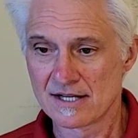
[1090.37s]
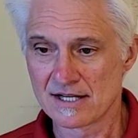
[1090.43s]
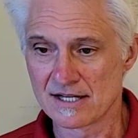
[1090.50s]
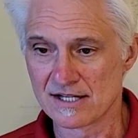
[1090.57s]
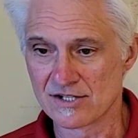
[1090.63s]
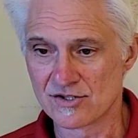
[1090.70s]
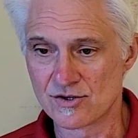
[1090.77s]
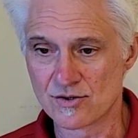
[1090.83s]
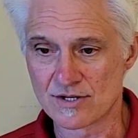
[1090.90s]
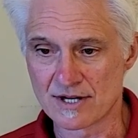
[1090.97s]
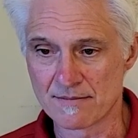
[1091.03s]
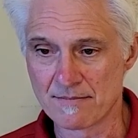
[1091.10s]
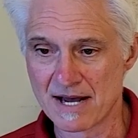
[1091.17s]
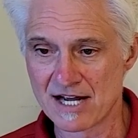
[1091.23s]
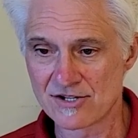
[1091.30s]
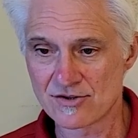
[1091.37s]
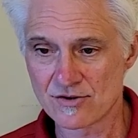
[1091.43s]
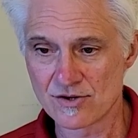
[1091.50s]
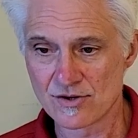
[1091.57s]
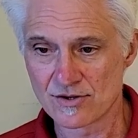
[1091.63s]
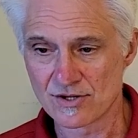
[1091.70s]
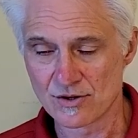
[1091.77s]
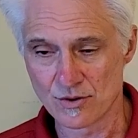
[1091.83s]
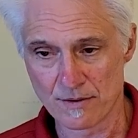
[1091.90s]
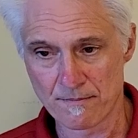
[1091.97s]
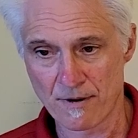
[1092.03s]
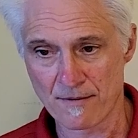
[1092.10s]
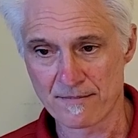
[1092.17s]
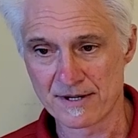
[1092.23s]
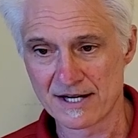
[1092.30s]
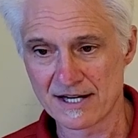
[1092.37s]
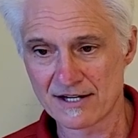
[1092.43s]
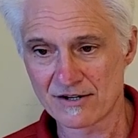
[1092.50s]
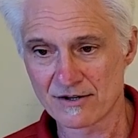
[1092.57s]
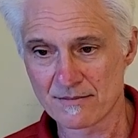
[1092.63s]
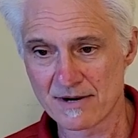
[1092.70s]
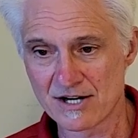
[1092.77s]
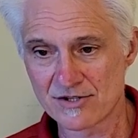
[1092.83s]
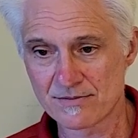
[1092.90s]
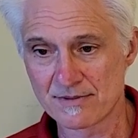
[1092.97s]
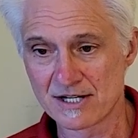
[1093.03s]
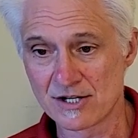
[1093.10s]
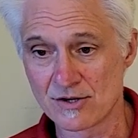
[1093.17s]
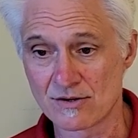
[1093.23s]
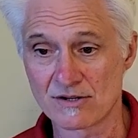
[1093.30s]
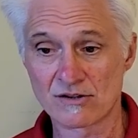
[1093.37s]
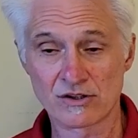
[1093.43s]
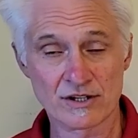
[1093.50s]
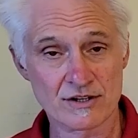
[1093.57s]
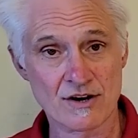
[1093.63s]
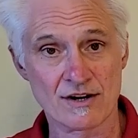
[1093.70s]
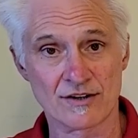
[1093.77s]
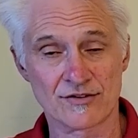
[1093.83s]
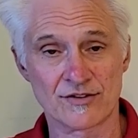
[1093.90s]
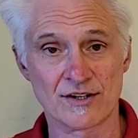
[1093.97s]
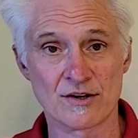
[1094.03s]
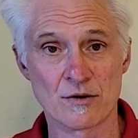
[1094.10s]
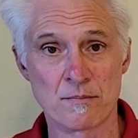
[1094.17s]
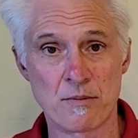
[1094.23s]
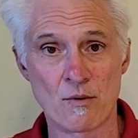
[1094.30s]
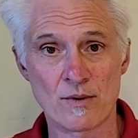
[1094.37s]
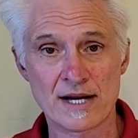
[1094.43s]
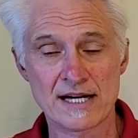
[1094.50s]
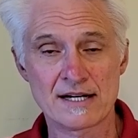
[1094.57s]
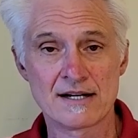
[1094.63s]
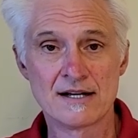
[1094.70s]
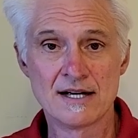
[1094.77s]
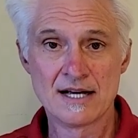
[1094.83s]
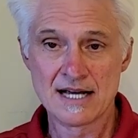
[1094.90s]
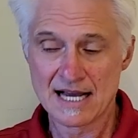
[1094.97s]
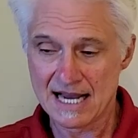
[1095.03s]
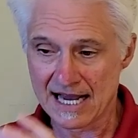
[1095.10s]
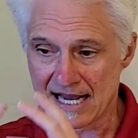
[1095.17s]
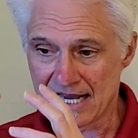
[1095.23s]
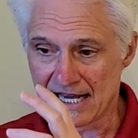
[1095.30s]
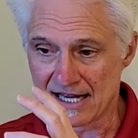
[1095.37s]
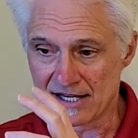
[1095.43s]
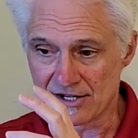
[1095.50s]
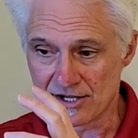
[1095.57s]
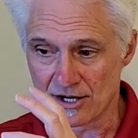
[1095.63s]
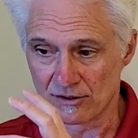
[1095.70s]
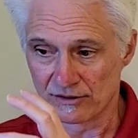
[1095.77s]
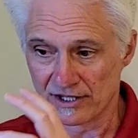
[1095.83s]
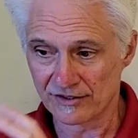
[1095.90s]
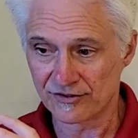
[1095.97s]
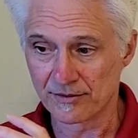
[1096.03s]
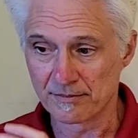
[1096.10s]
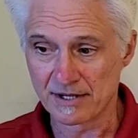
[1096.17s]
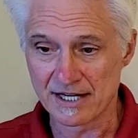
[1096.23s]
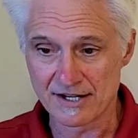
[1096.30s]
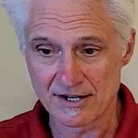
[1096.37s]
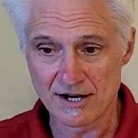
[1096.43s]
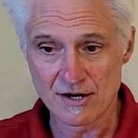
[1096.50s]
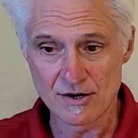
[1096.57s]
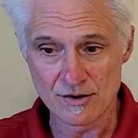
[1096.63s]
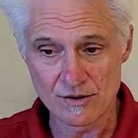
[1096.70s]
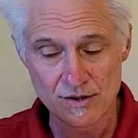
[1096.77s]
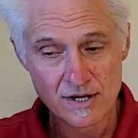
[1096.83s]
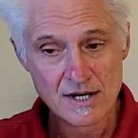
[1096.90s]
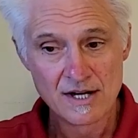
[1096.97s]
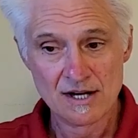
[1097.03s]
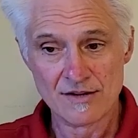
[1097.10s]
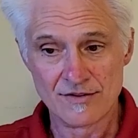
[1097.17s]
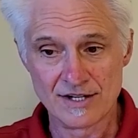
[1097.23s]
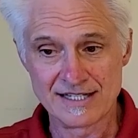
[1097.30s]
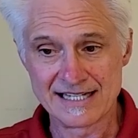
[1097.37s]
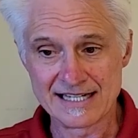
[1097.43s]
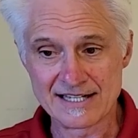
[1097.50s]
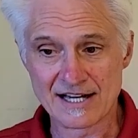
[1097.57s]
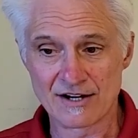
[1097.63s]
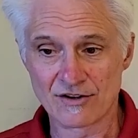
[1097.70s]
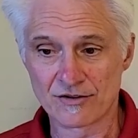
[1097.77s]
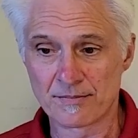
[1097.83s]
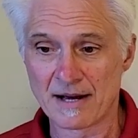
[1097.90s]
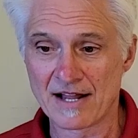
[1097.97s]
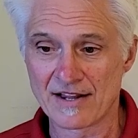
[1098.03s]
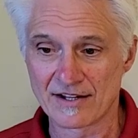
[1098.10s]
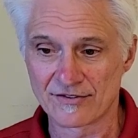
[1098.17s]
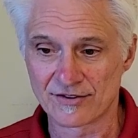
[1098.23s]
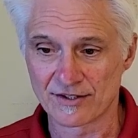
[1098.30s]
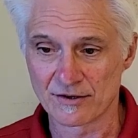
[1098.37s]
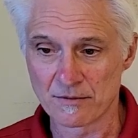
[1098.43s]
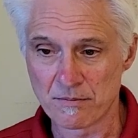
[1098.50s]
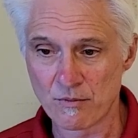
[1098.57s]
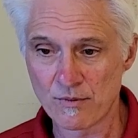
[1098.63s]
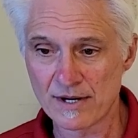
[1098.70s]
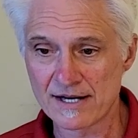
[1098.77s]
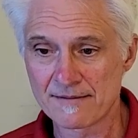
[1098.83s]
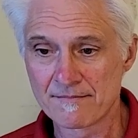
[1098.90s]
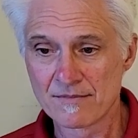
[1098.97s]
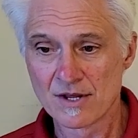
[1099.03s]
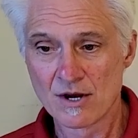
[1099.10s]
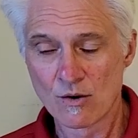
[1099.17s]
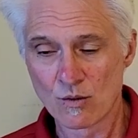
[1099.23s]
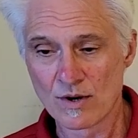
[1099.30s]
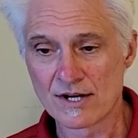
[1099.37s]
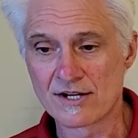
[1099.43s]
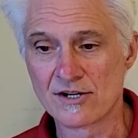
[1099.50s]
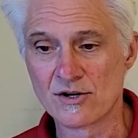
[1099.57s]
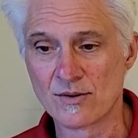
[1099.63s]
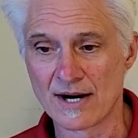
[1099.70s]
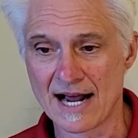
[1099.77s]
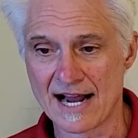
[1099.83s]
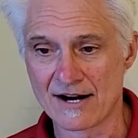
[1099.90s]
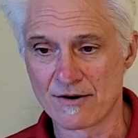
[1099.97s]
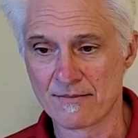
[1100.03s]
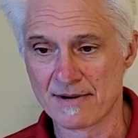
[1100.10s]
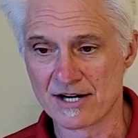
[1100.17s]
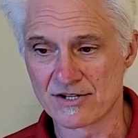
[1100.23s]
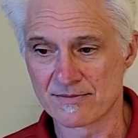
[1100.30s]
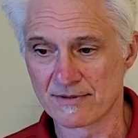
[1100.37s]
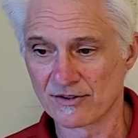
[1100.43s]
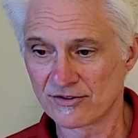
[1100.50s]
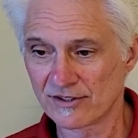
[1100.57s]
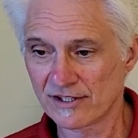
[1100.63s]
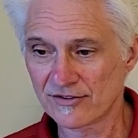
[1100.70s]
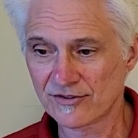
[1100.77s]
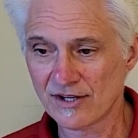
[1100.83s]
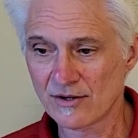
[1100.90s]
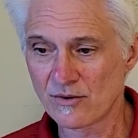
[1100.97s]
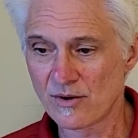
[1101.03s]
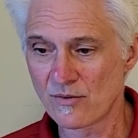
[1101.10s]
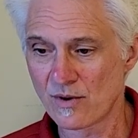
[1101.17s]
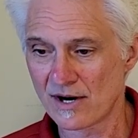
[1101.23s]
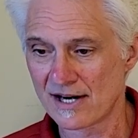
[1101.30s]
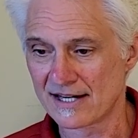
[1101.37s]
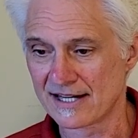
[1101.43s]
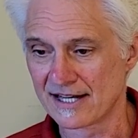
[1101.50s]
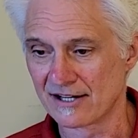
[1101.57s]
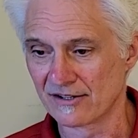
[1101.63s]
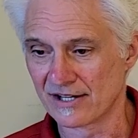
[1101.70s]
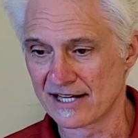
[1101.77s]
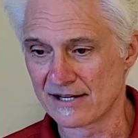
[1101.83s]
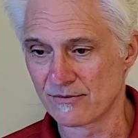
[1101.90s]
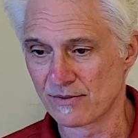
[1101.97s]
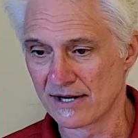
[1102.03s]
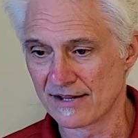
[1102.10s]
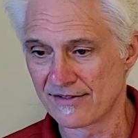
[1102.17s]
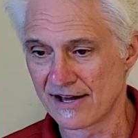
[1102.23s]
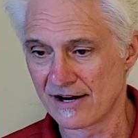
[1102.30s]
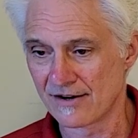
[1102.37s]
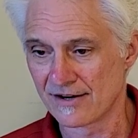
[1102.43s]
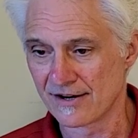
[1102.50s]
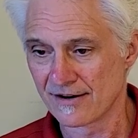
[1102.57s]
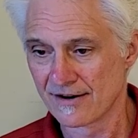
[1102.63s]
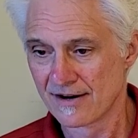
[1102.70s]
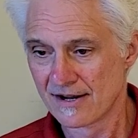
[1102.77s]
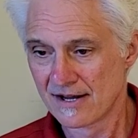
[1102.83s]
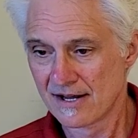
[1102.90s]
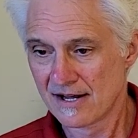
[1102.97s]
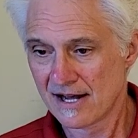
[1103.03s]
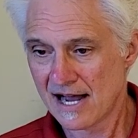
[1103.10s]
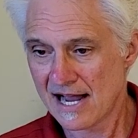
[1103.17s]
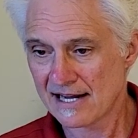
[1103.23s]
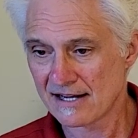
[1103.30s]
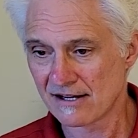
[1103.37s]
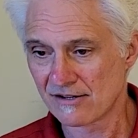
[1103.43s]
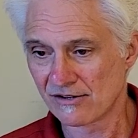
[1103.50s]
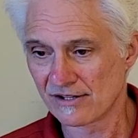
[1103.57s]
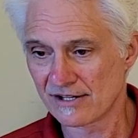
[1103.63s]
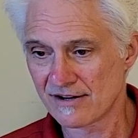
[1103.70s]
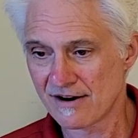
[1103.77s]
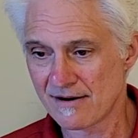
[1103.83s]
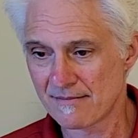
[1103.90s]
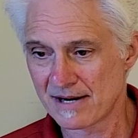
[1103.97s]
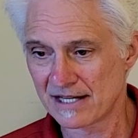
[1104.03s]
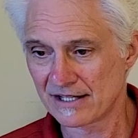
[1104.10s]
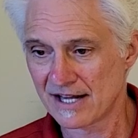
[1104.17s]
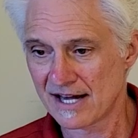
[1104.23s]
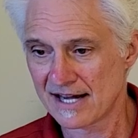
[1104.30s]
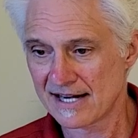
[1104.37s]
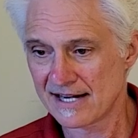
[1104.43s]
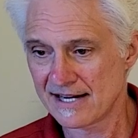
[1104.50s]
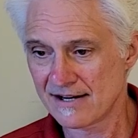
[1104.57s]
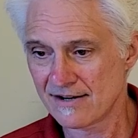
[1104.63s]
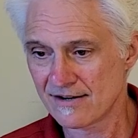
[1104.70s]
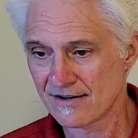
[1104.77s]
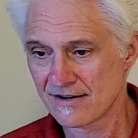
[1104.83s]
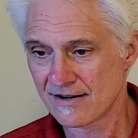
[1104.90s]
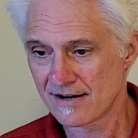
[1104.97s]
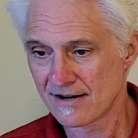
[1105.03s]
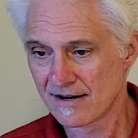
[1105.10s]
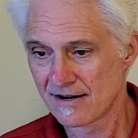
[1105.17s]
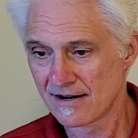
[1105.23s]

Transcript: is you can measure, you can do a perpendicular measurement, you can click on a single point and let somebody know the details about that single point, or you can do an angle measurement. So let's say we wanted to get a lane width out here. I can click on my line here,